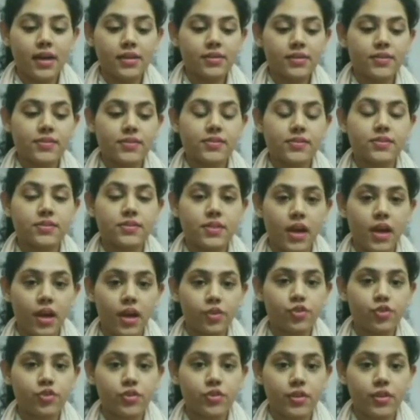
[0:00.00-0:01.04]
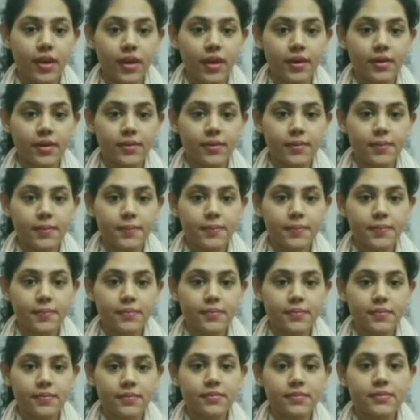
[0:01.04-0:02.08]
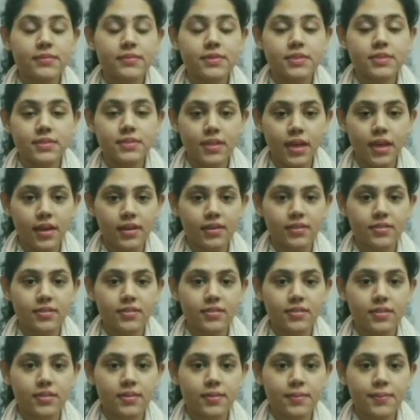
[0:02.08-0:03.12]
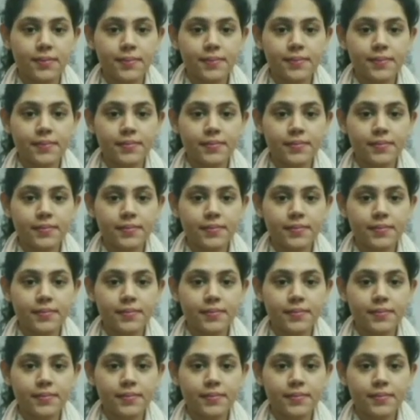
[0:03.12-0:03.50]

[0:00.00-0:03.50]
That is dash cake size.